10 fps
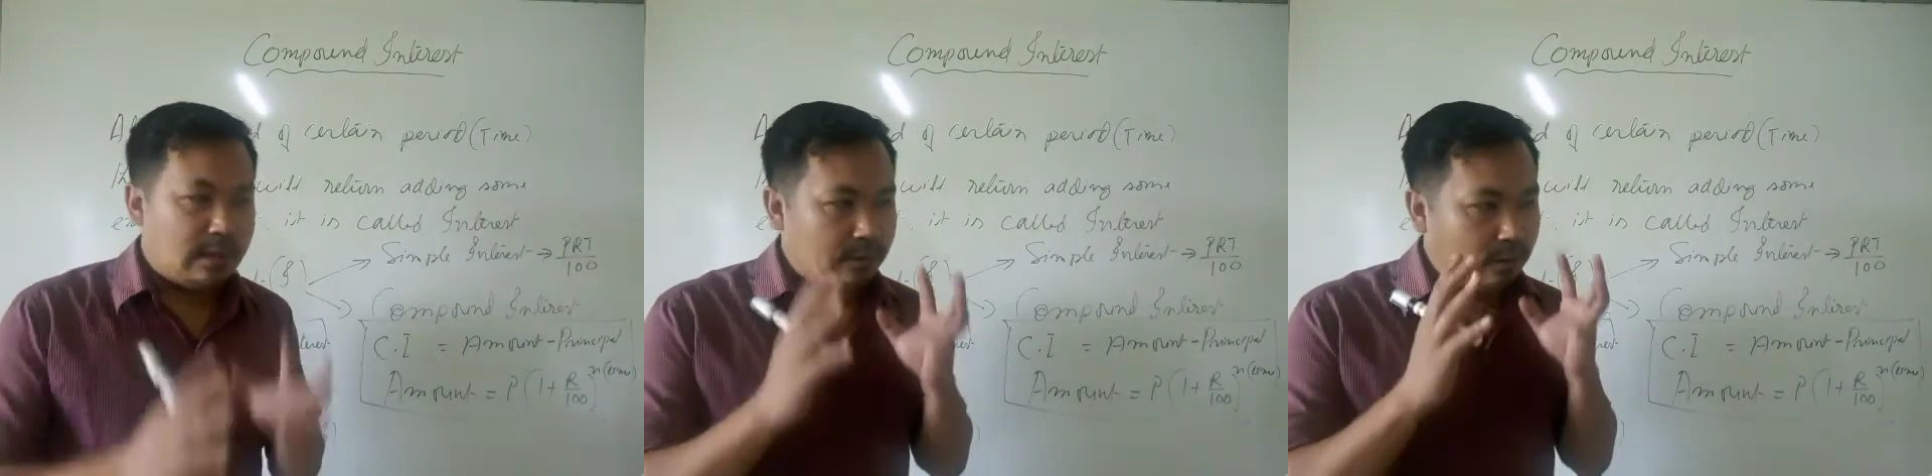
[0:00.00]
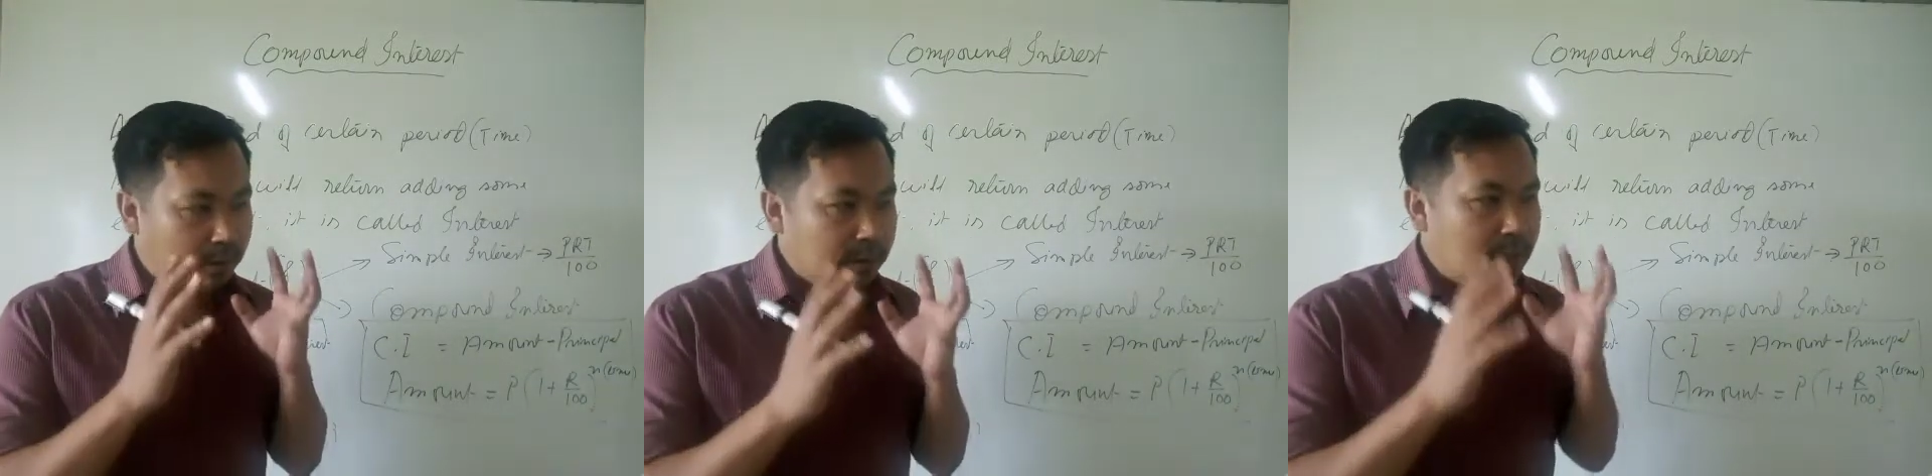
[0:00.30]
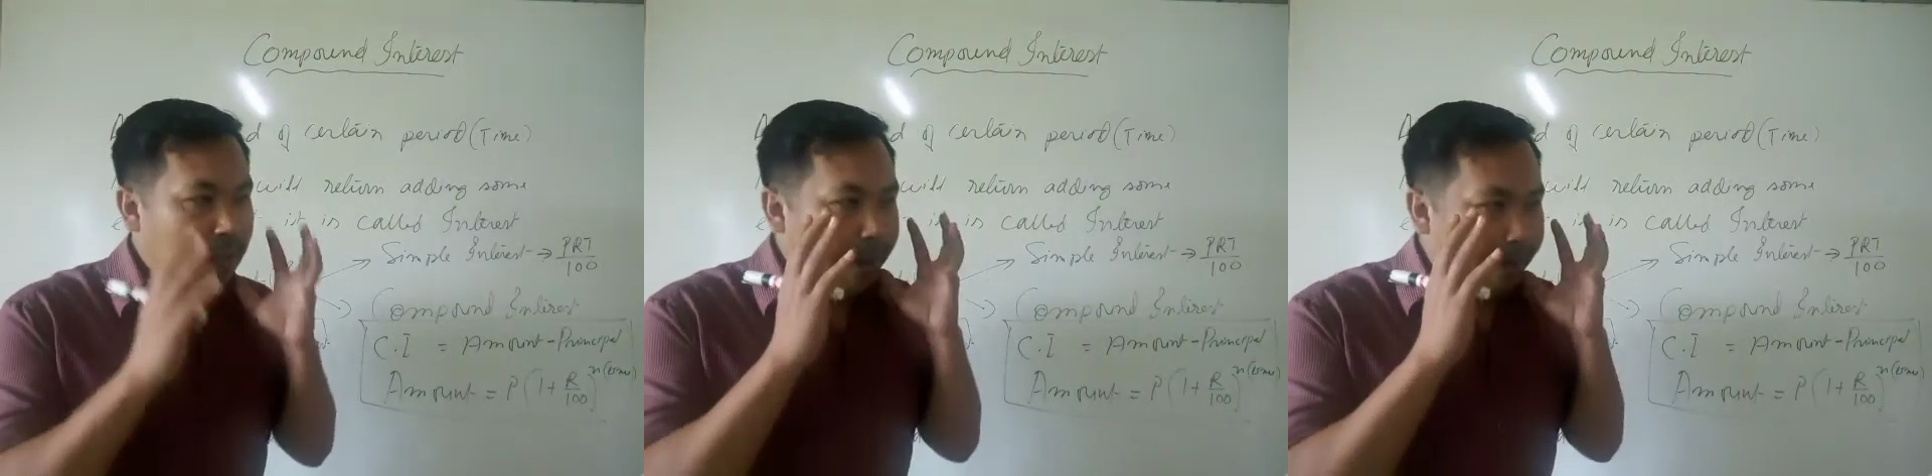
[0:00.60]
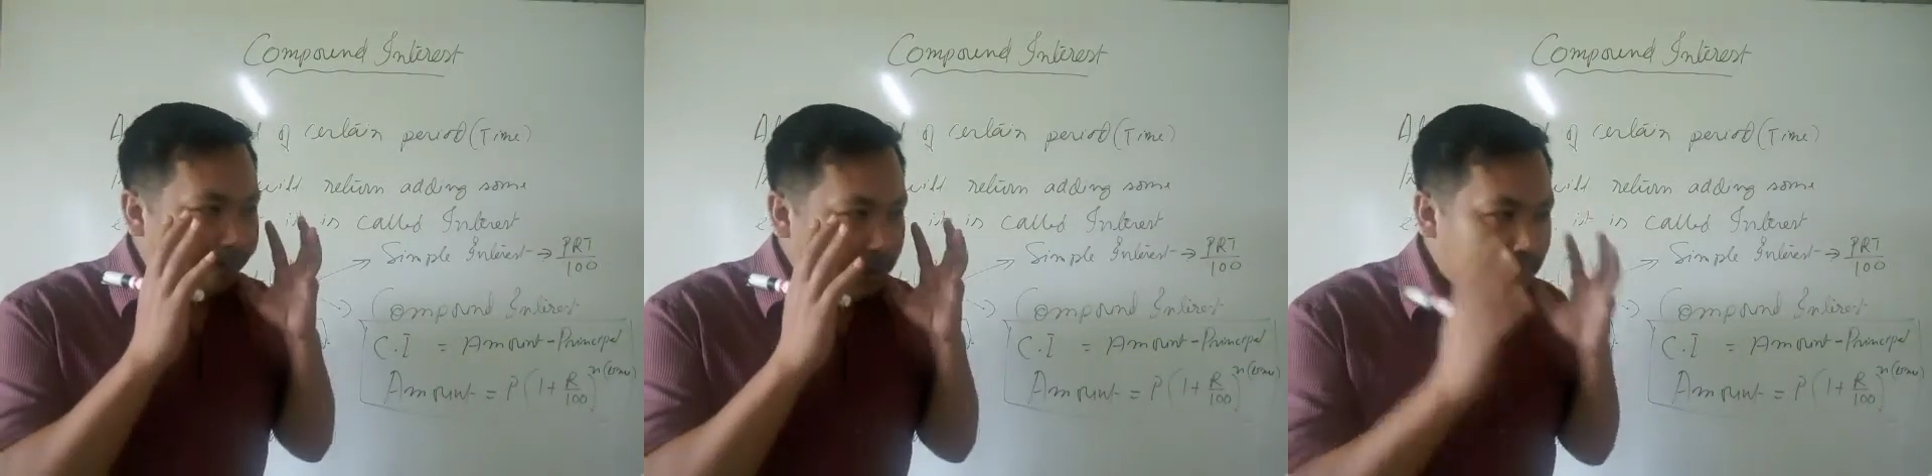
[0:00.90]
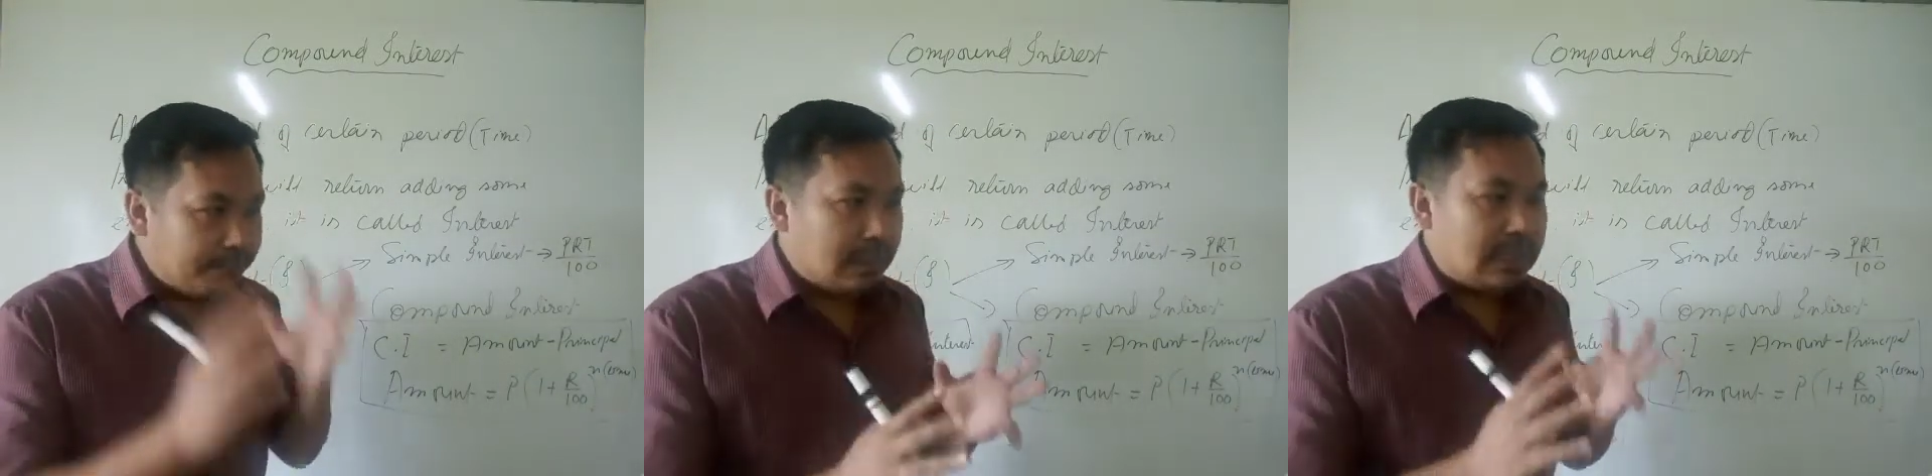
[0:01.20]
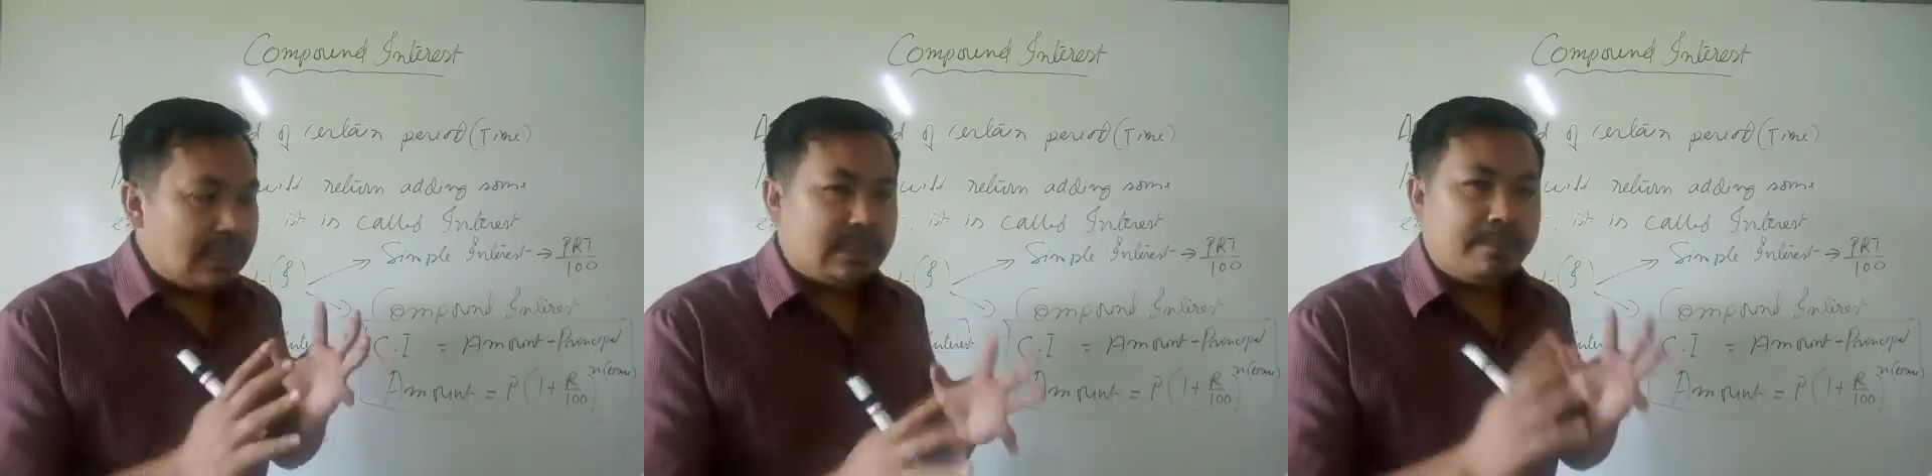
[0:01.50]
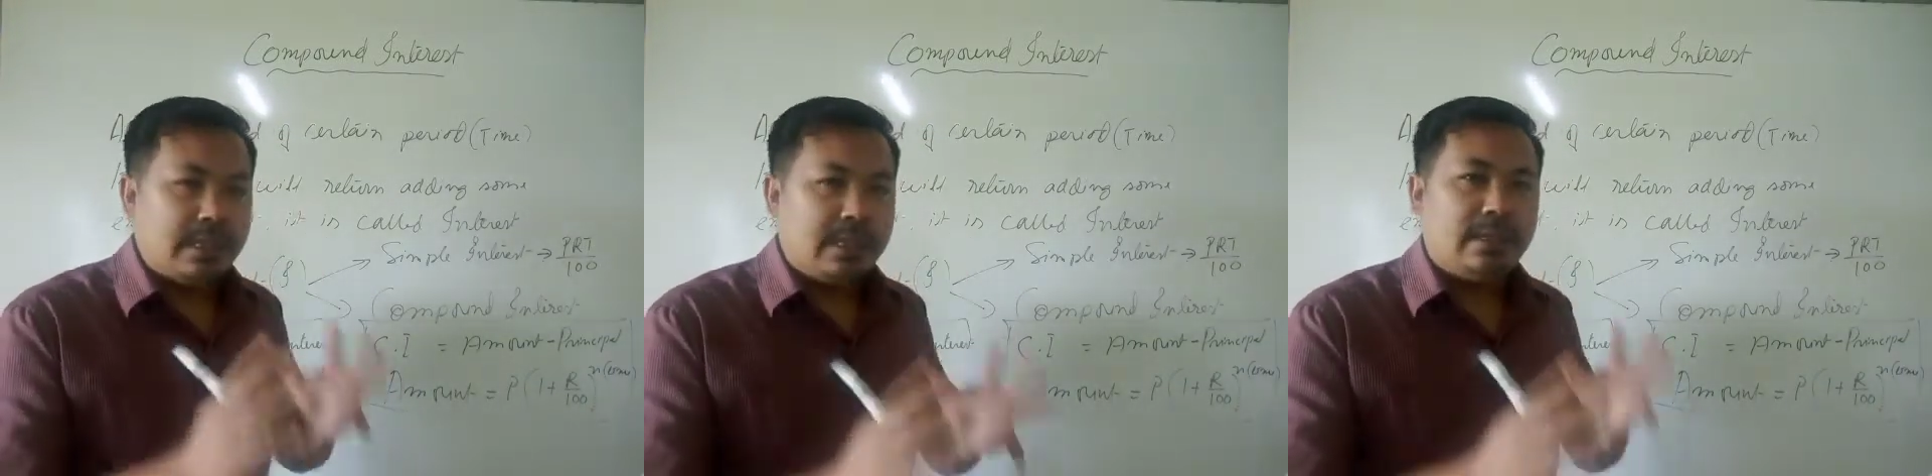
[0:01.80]
or the principal is the
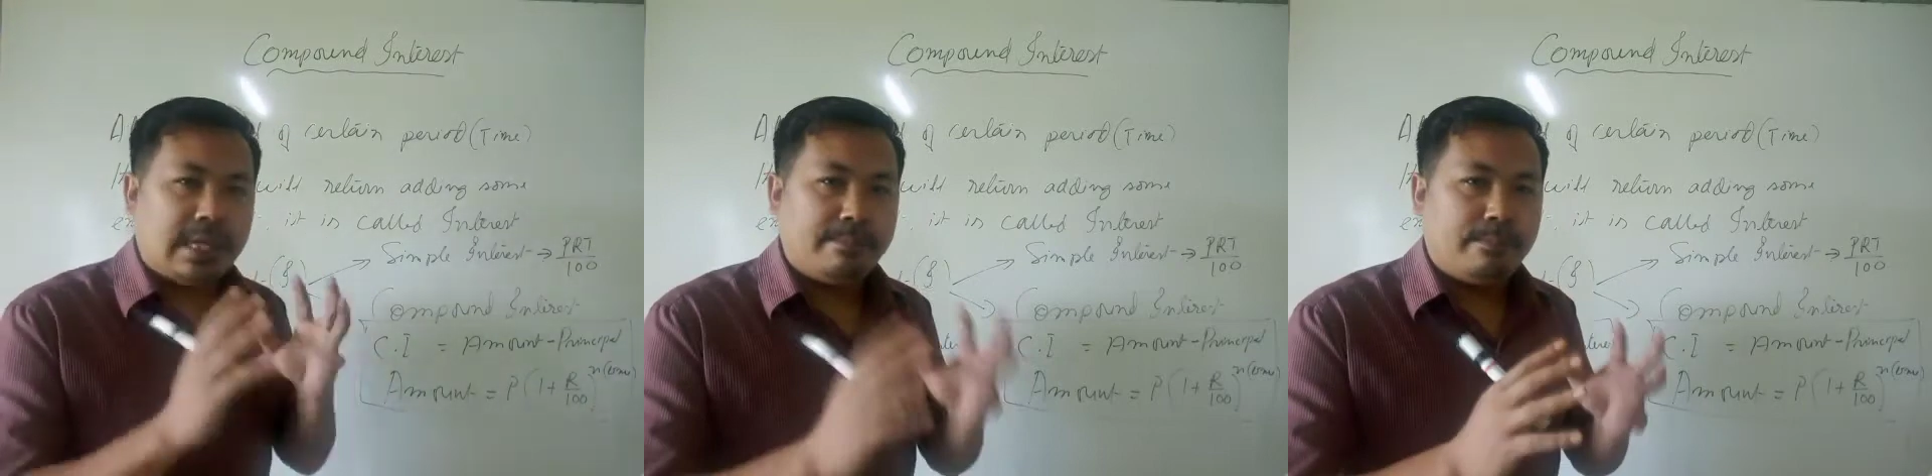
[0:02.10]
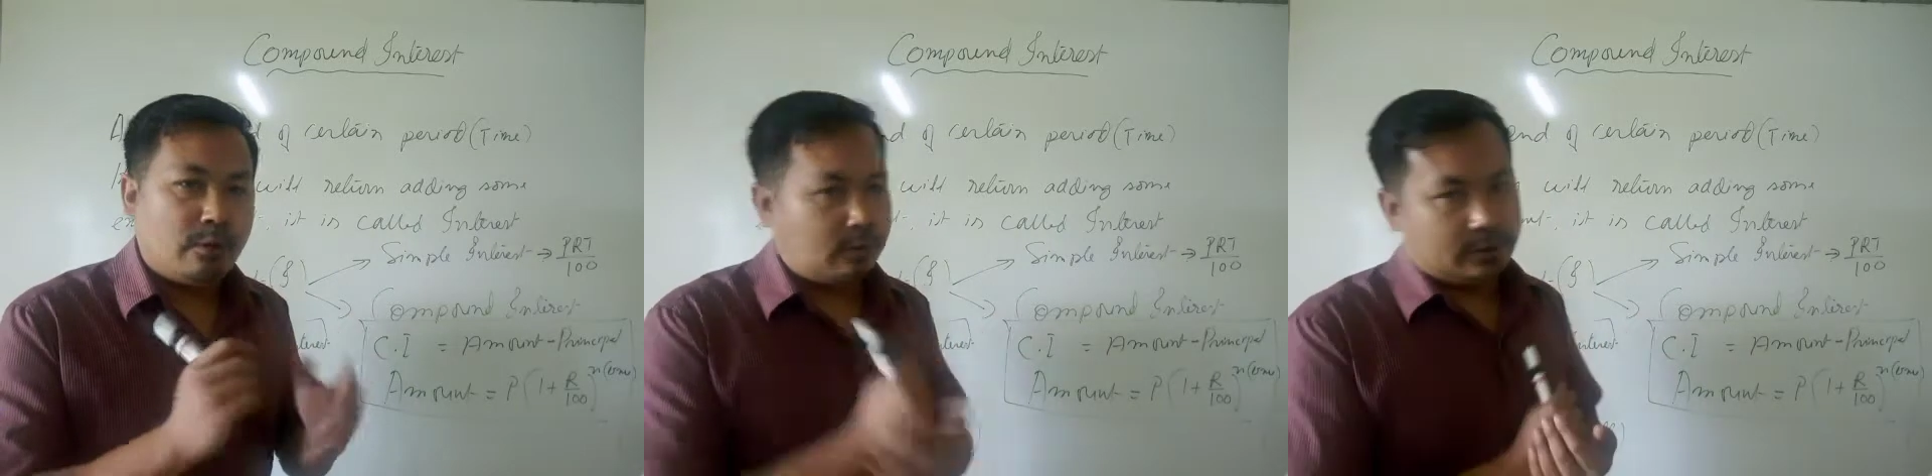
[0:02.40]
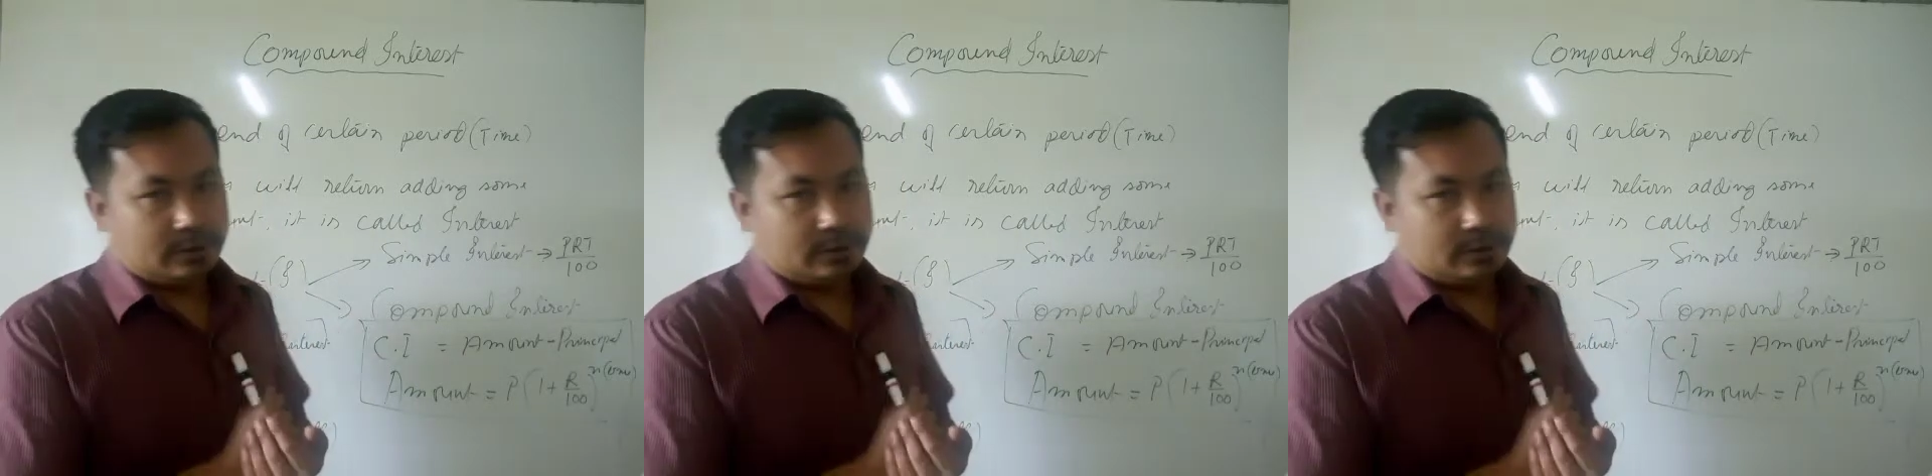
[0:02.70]
money that borrowed.